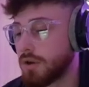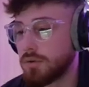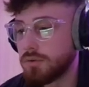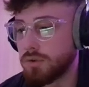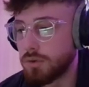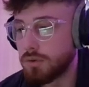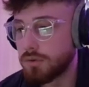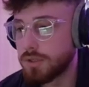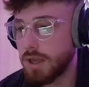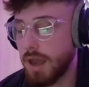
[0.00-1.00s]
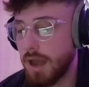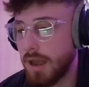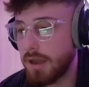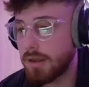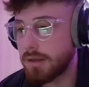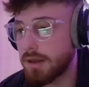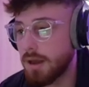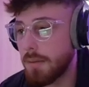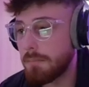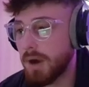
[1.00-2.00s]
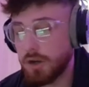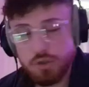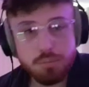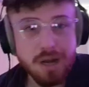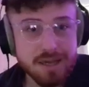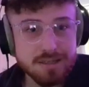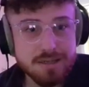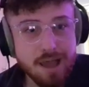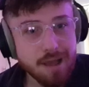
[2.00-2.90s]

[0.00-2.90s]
used a Marshall Plexi